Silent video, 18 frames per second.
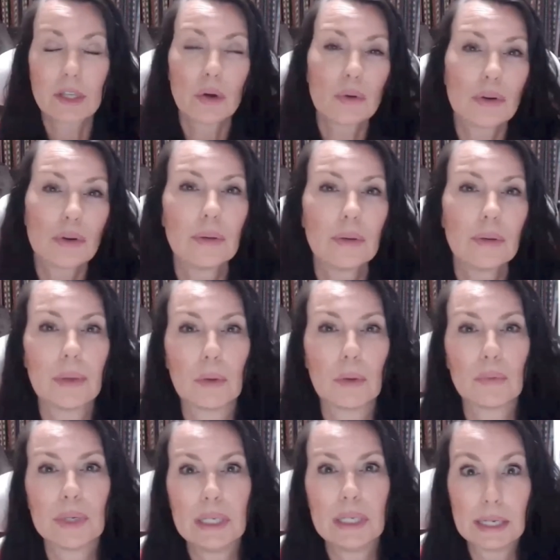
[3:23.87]
owner,
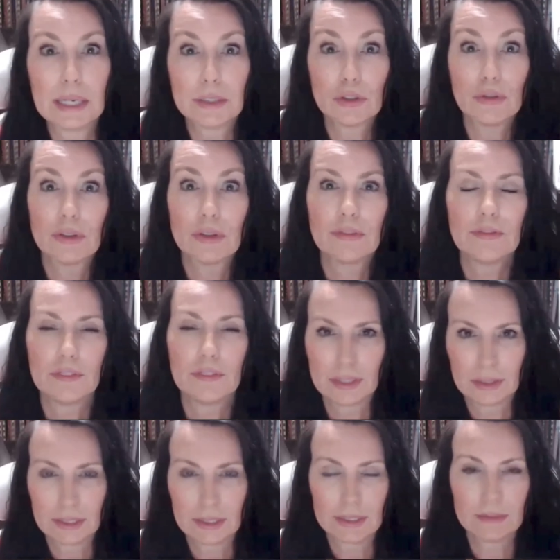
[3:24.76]
but relate to the
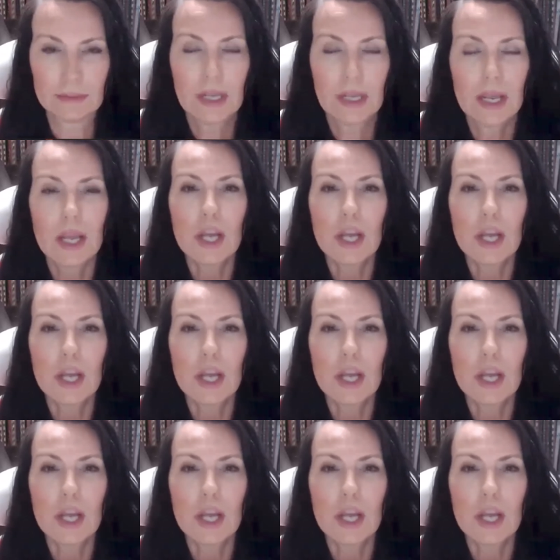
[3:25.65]
feeling.